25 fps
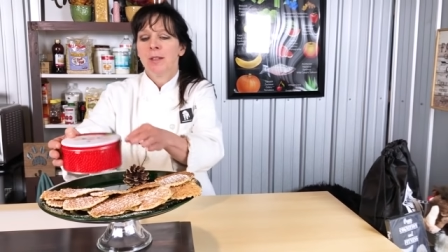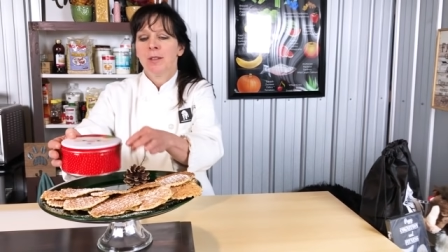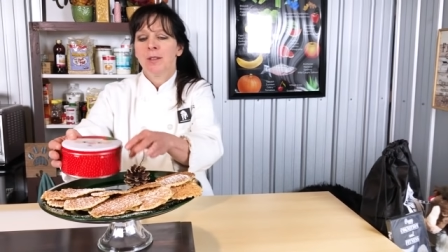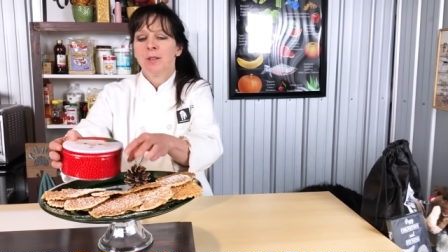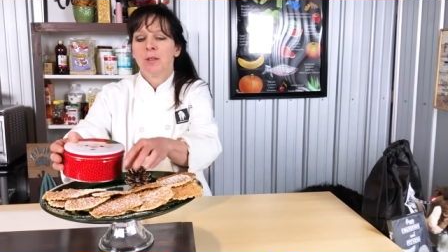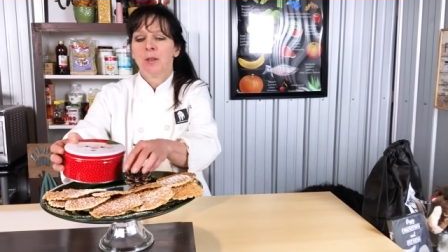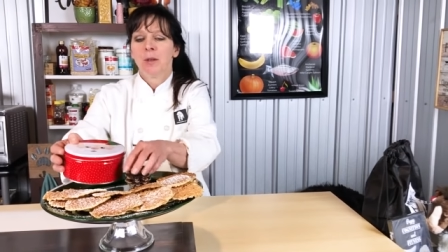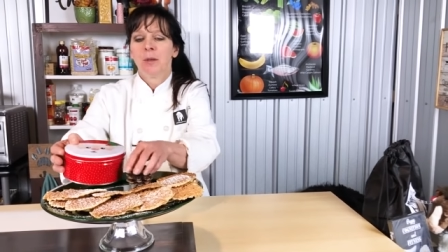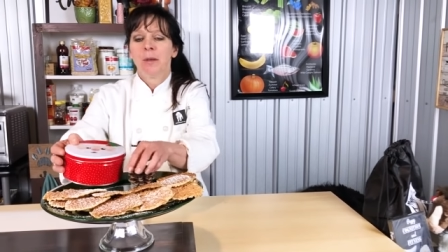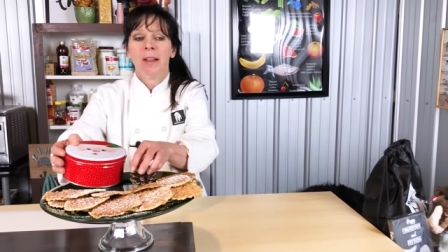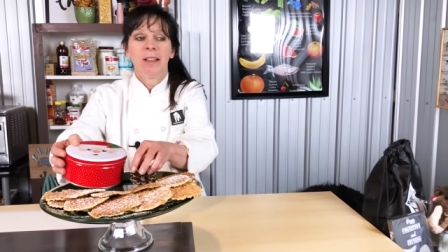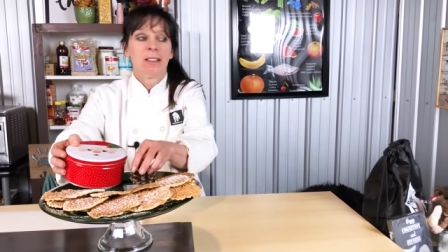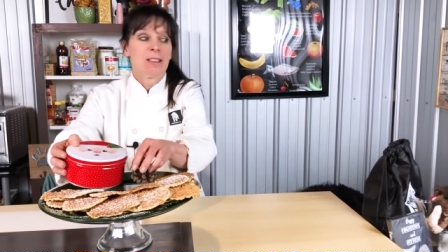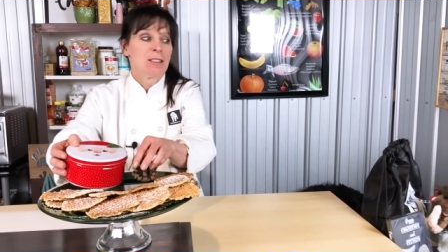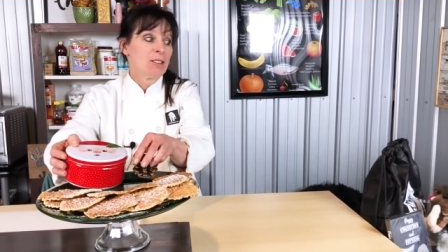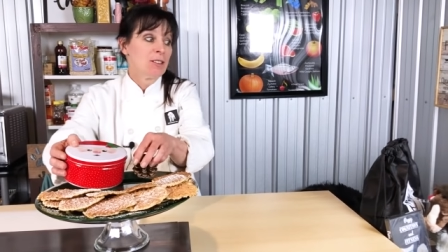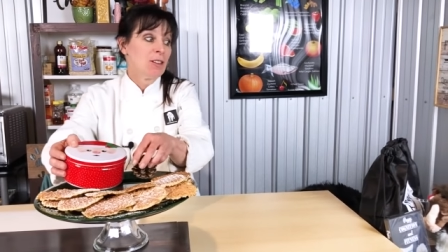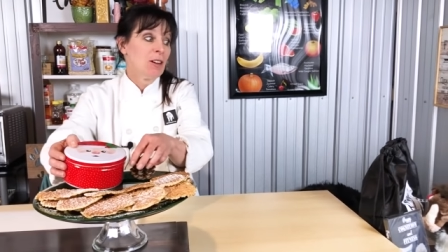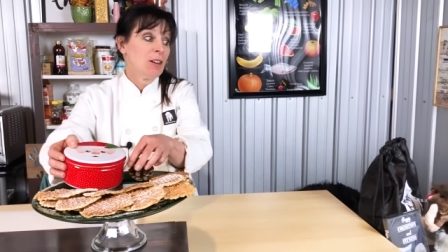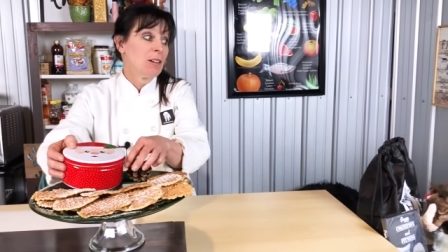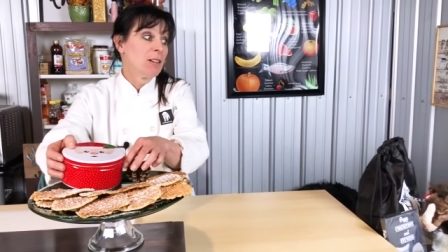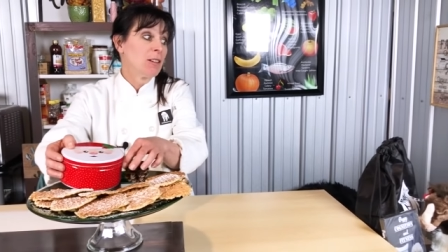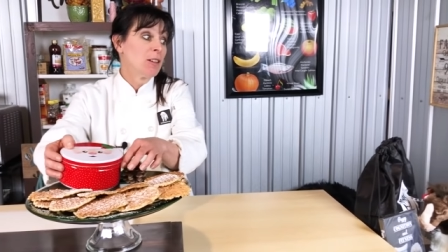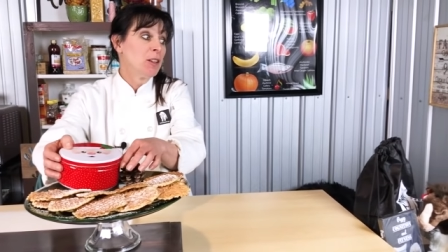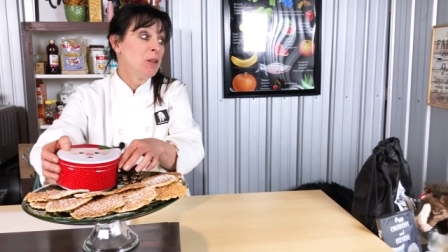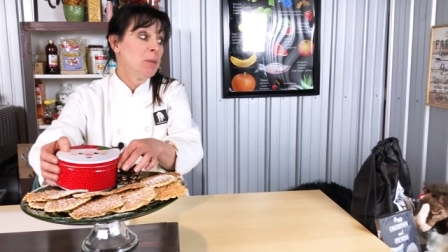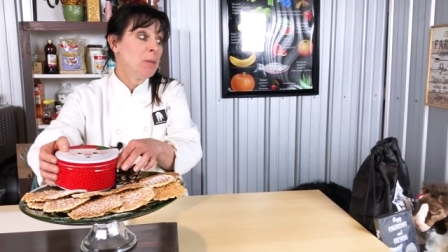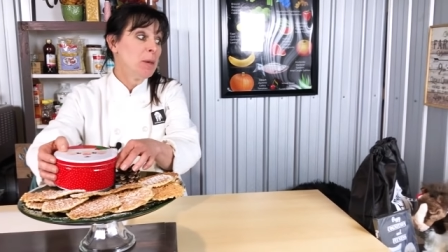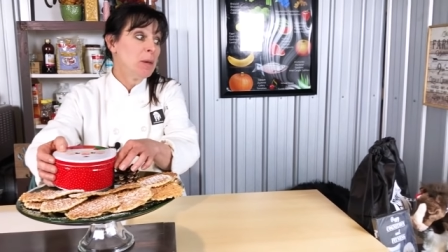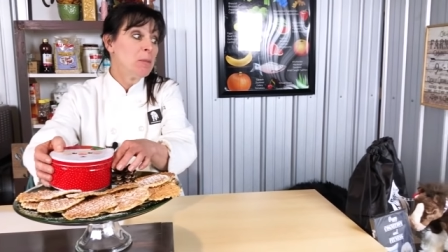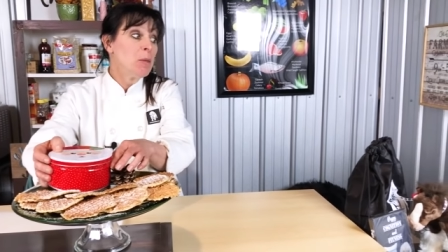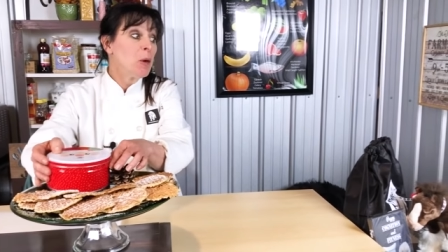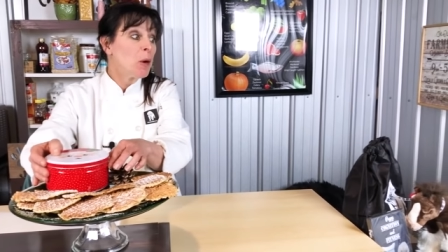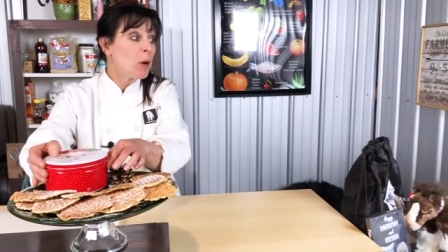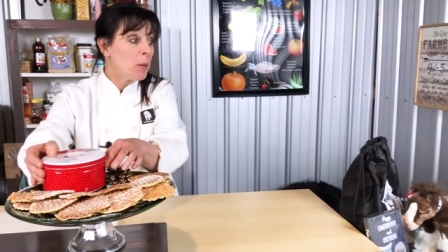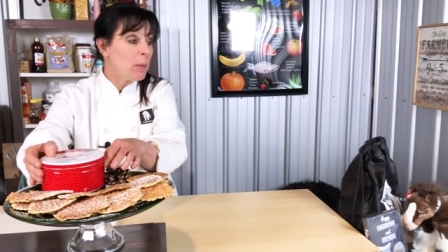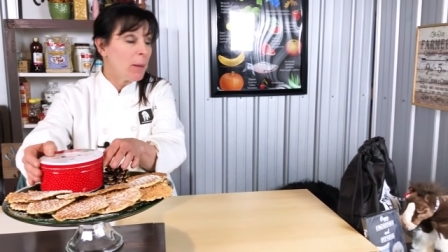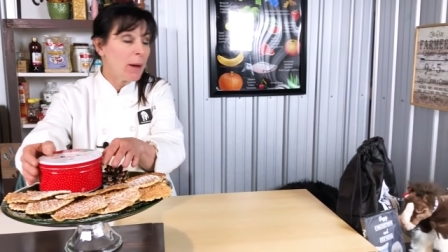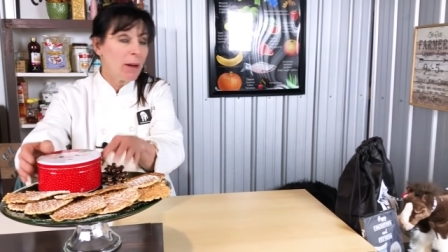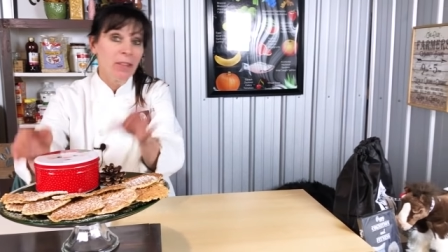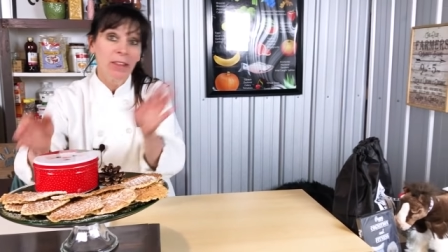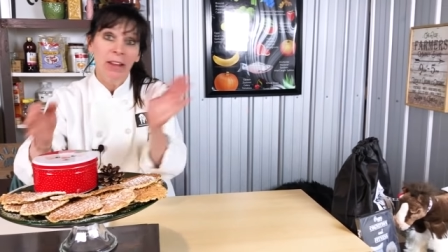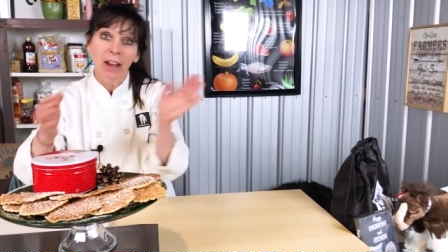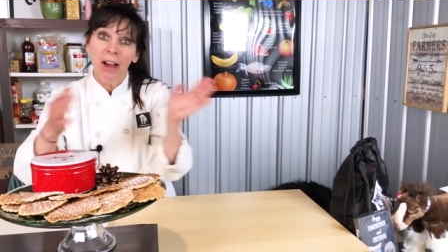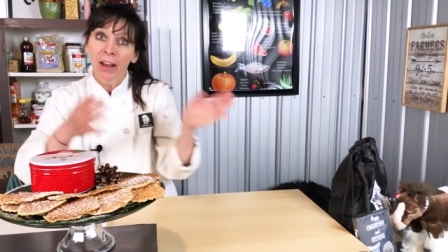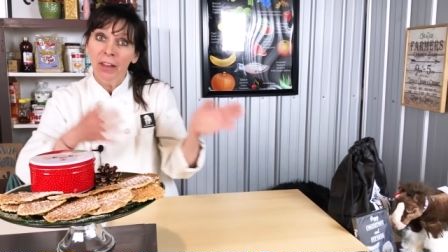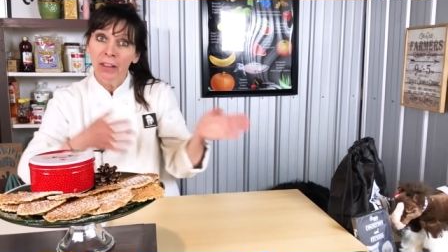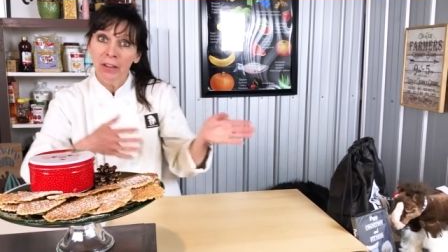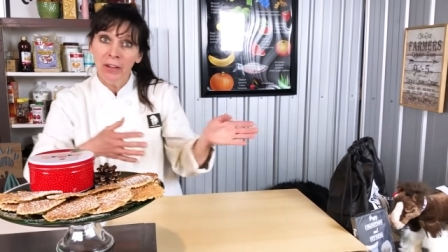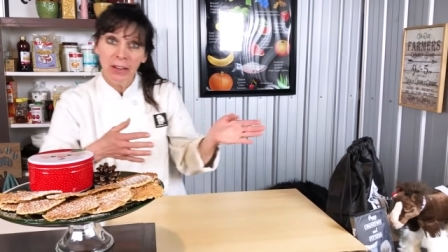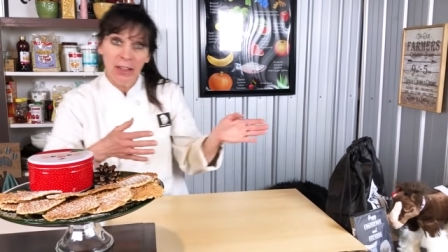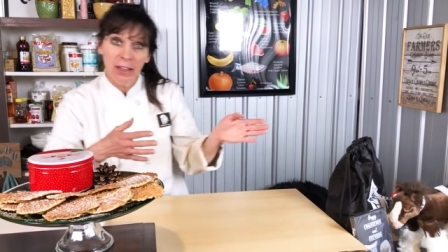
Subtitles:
So let's talk a little bit more about the other